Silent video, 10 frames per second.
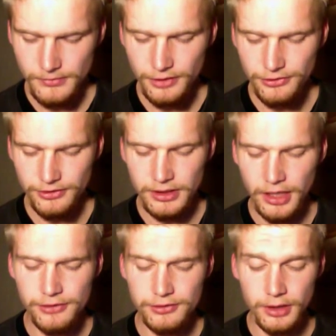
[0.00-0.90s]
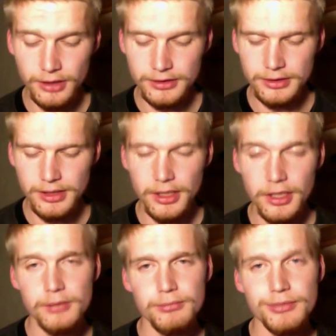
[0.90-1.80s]
said Lasaraline,
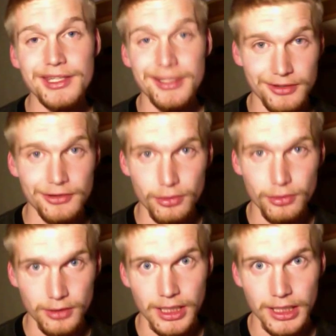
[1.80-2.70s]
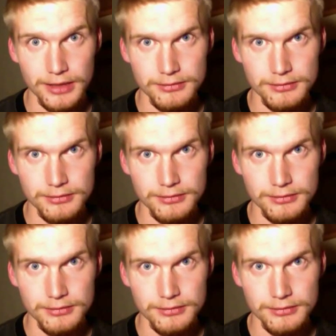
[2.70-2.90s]
beginning to cry.